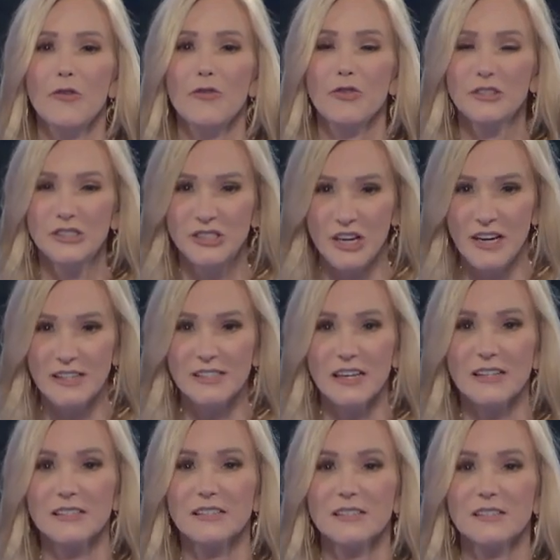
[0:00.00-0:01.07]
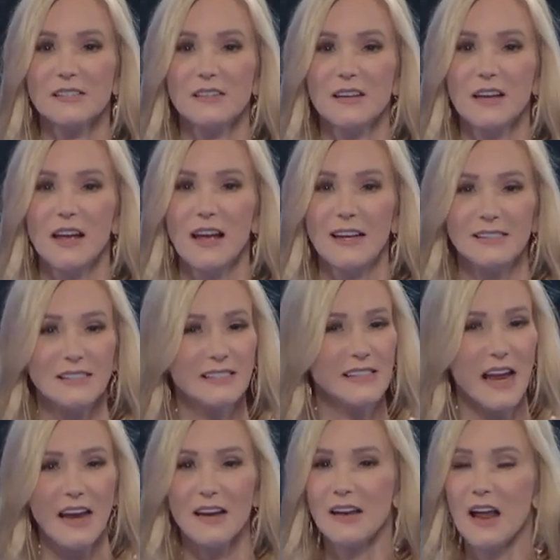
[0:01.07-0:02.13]
for Jesus and
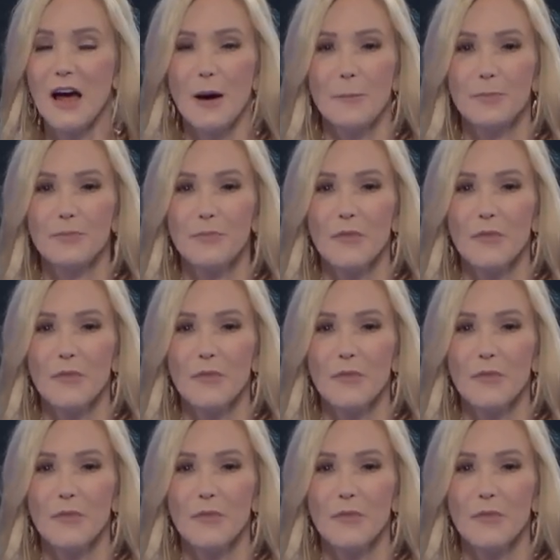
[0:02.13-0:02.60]
stand up